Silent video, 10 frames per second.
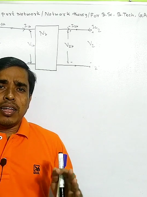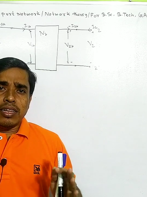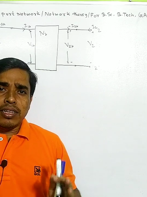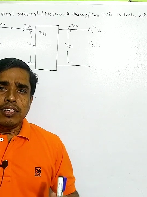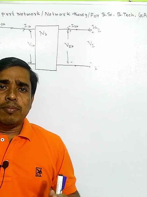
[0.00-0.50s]

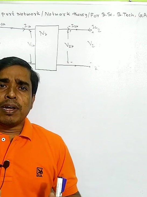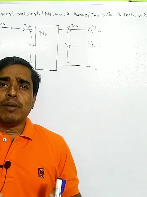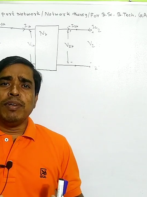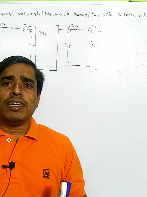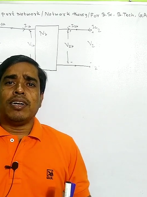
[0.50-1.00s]
This
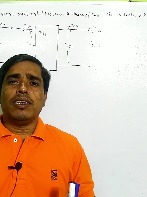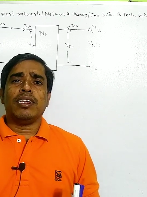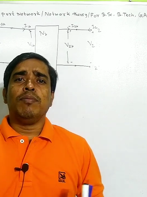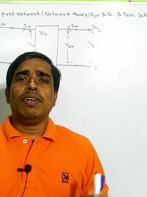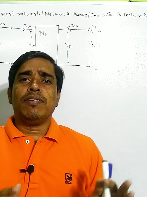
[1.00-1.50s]
parameter,
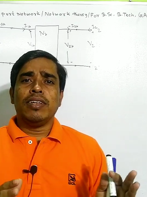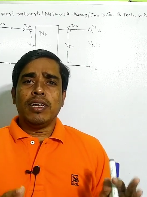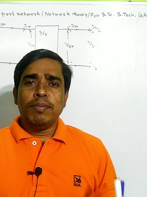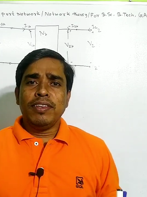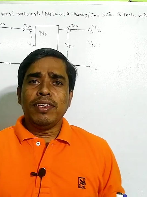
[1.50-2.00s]
that means
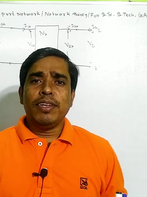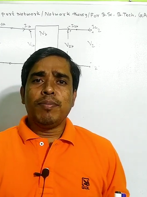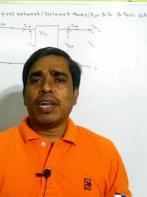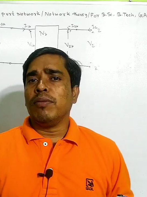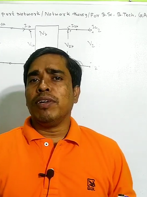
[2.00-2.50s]
ABCD
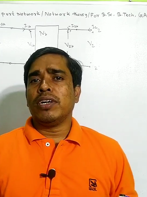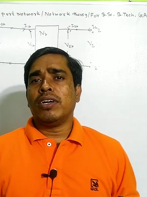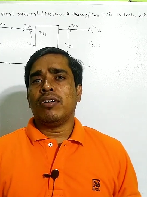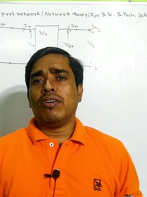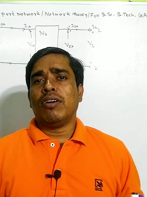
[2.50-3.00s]

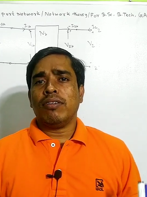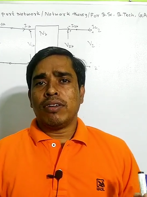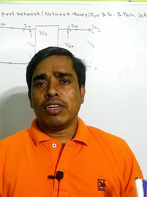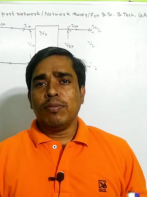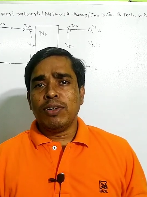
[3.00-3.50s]
parameter or
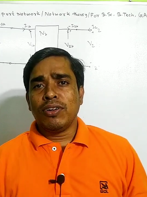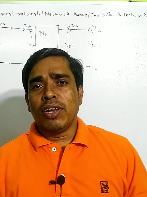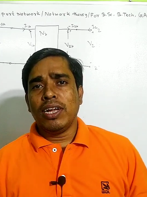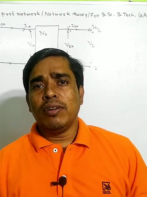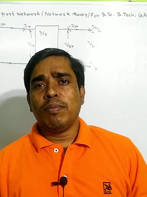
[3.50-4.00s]
transmission
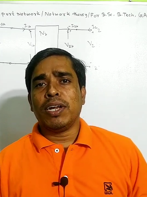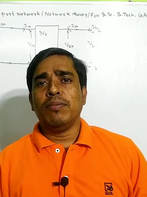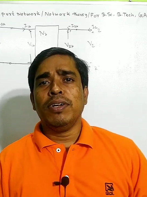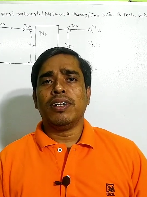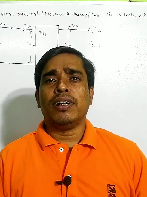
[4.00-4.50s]
line
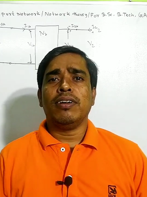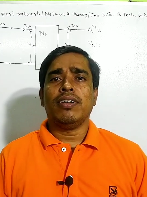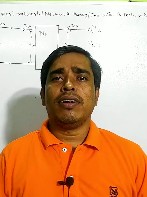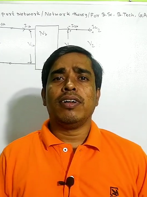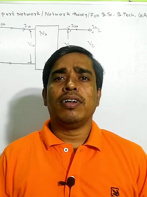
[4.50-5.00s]
parameter,
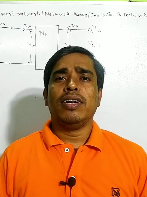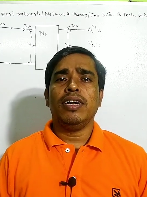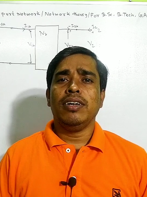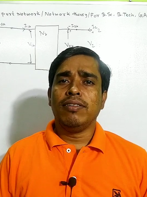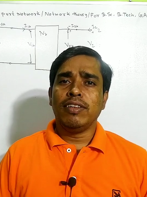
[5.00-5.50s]

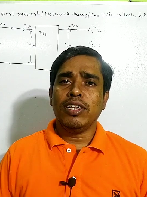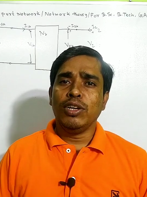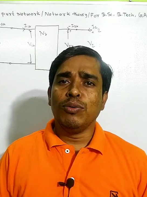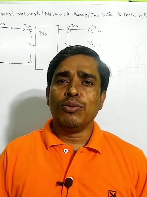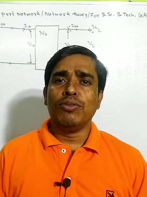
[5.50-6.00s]
is
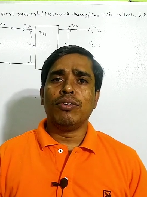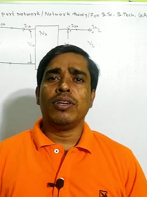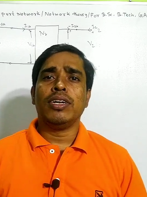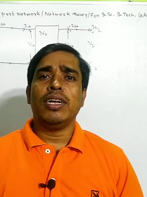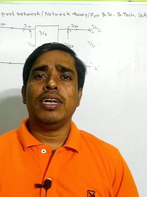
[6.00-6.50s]
used
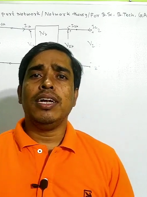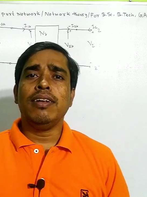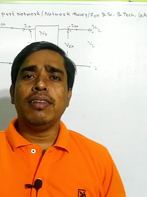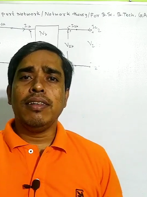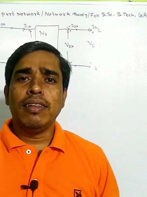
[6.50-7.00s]

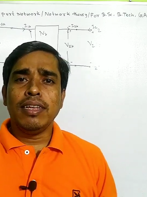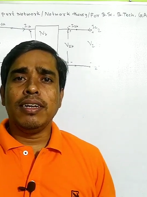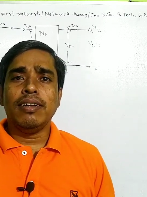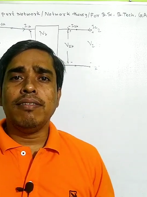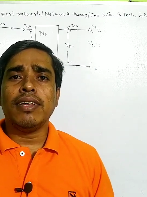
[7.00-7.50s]
in the
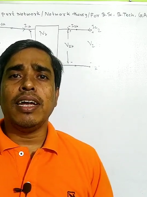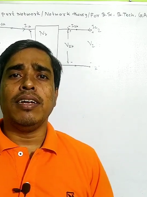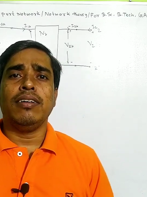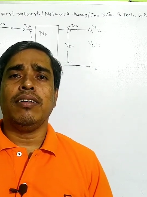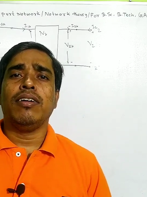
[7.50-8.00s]

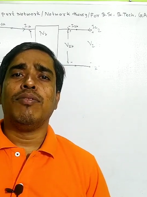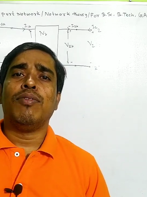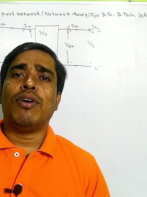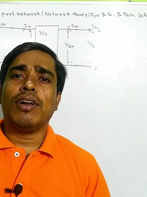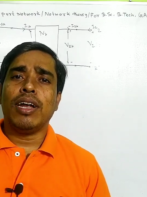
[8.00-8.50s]
design
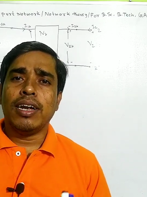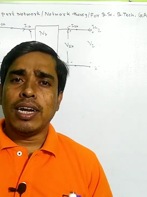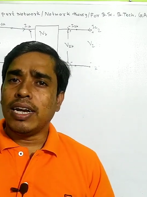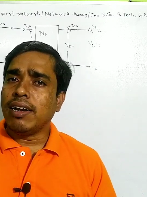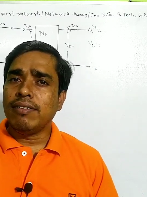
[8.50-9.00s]
for
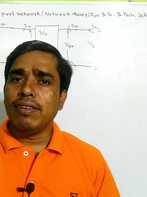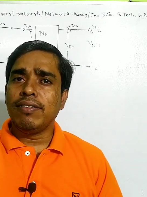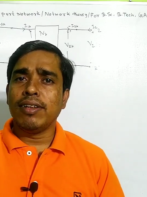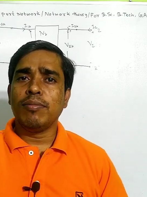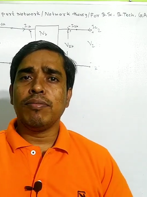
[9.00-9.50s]
radar
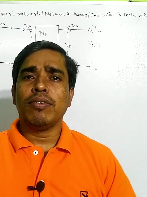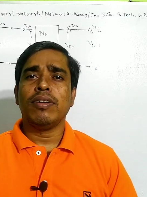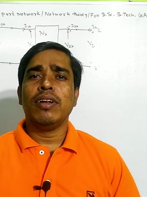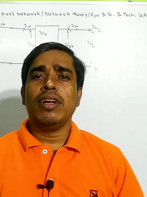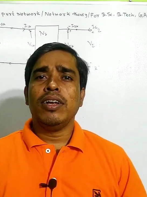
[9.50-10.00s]
system,
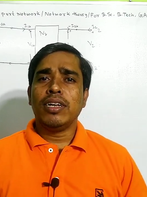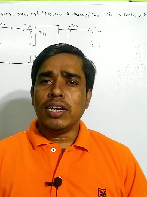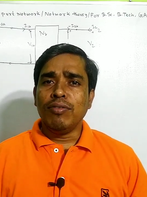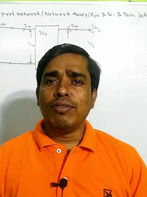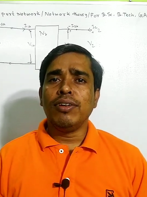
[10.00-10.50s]

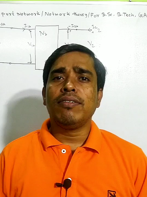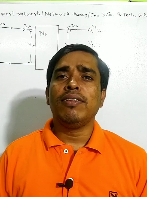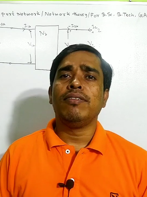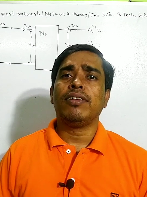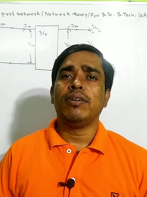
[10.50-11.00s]
telephonic
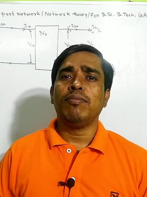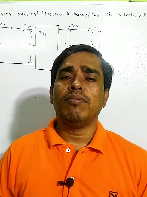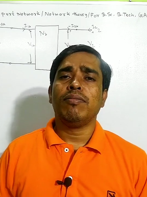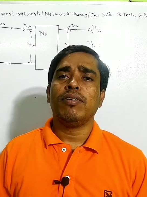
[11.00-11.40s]
system